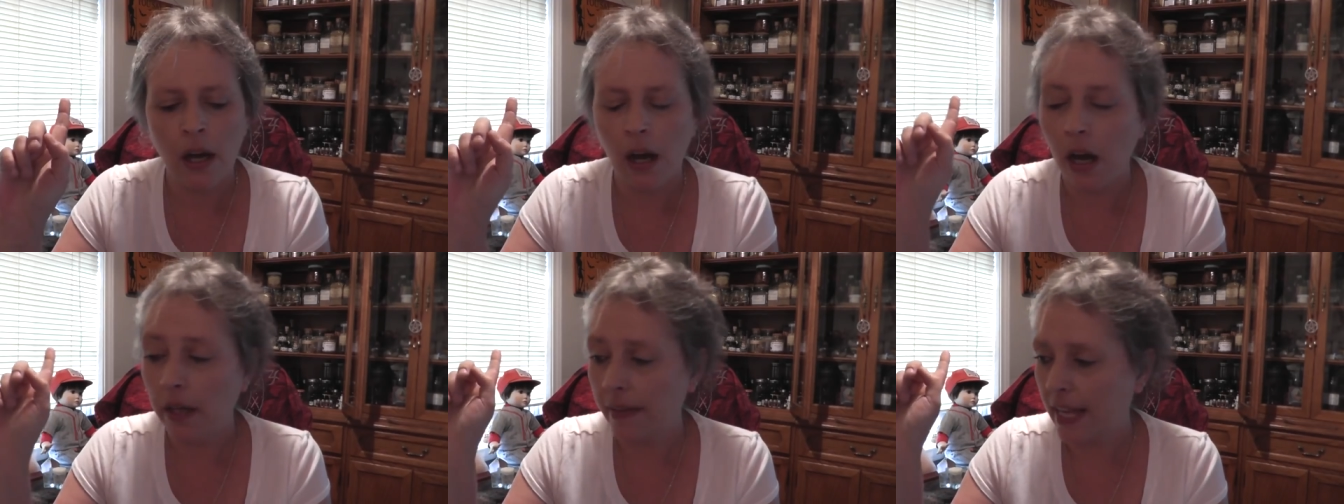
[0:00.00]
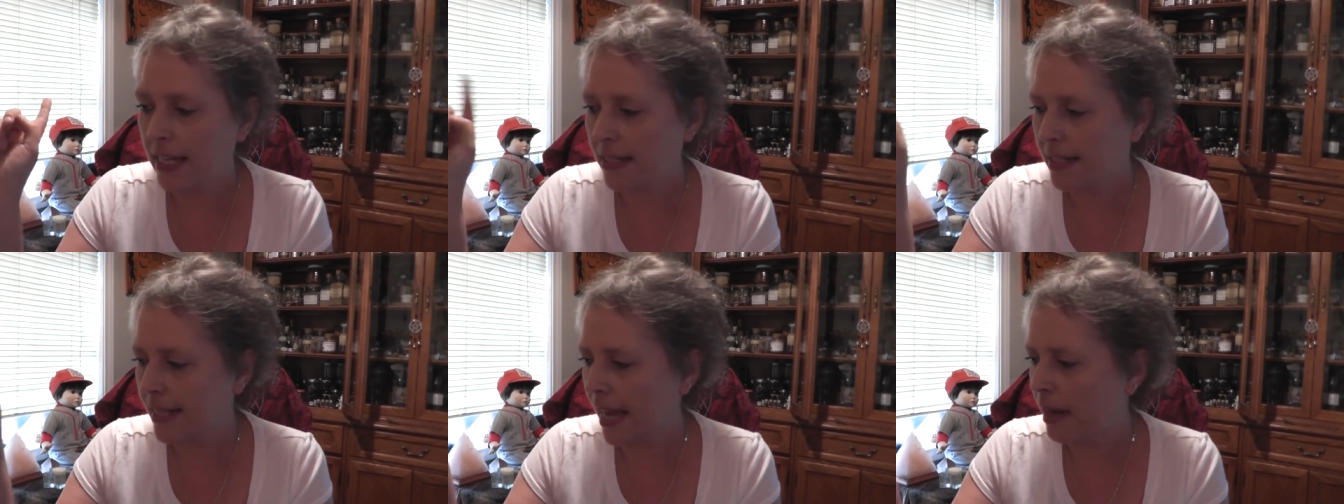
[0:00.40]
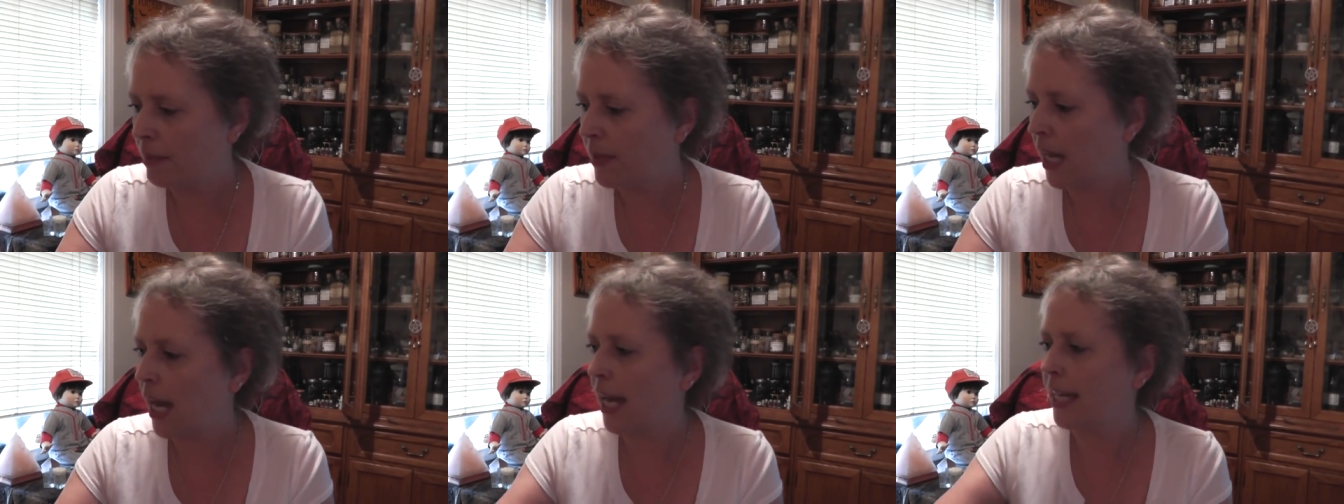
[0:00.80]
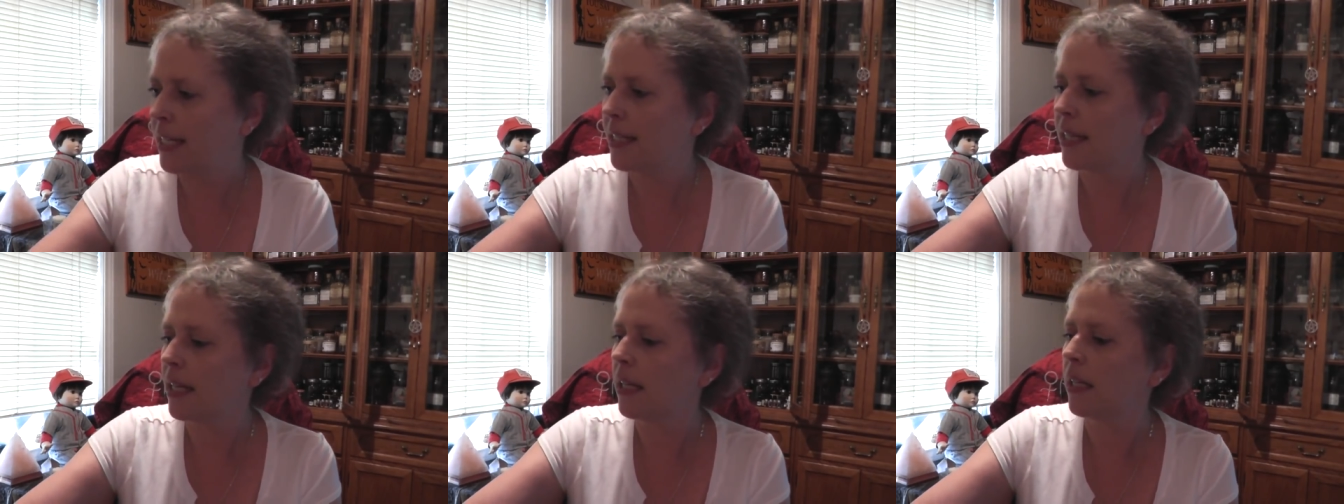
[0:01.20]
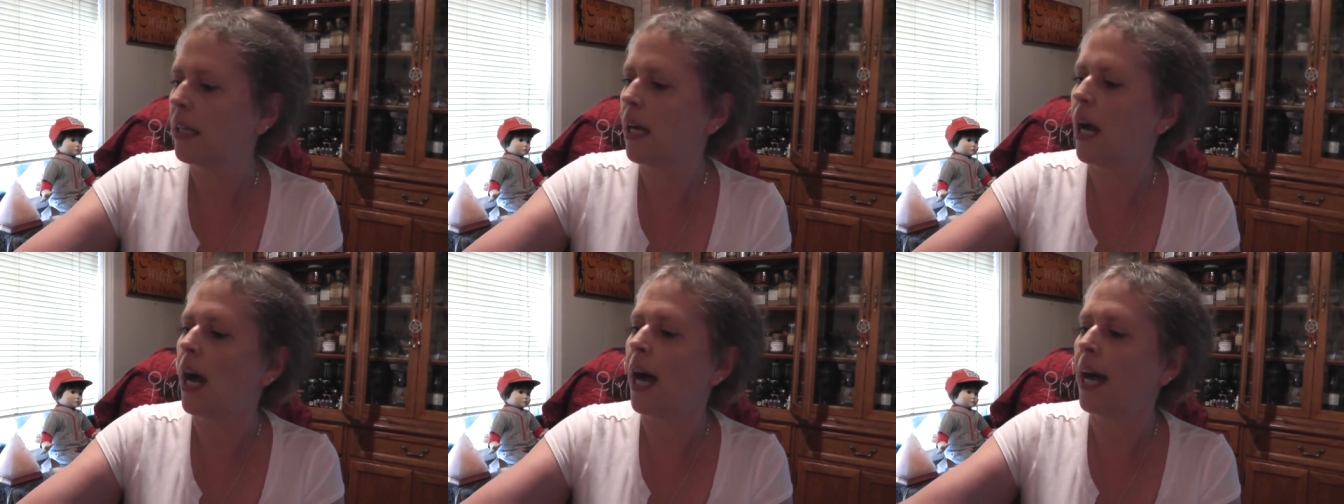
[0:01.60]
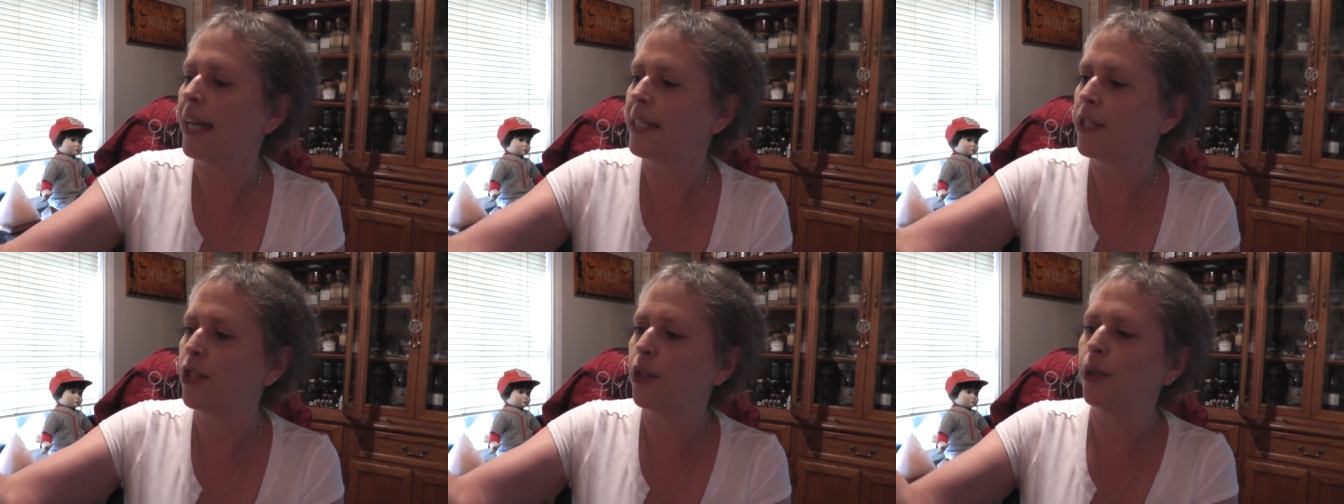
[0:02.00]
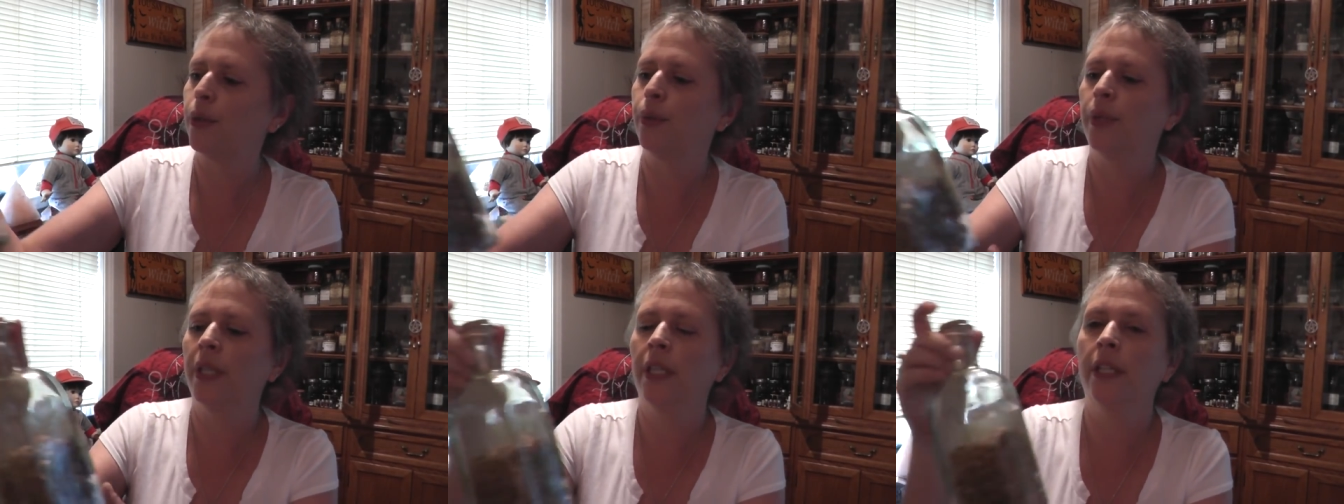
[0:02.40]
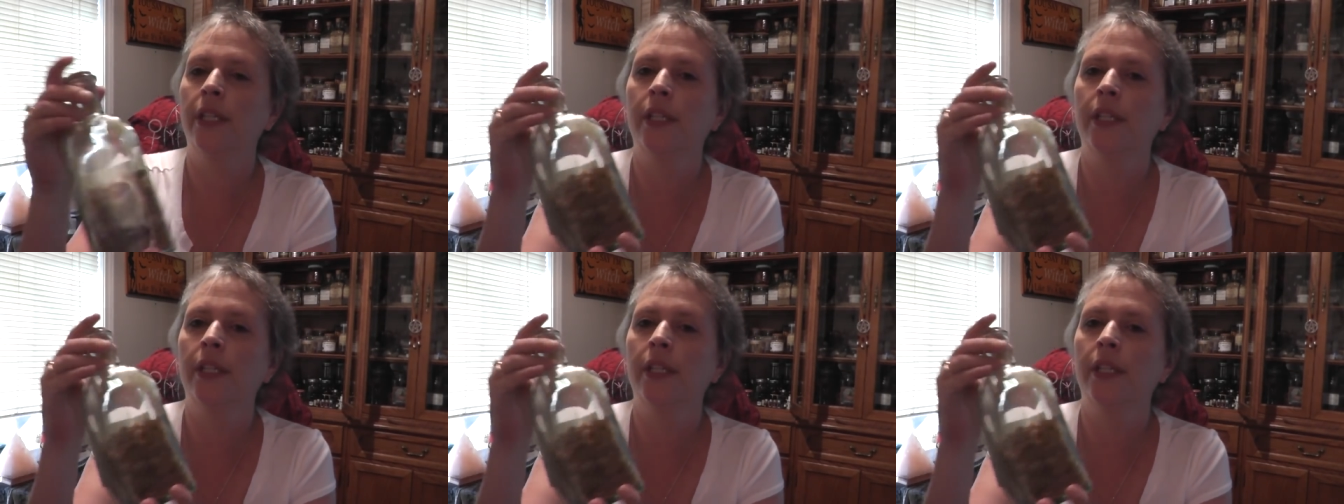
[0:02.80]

On that same night, I do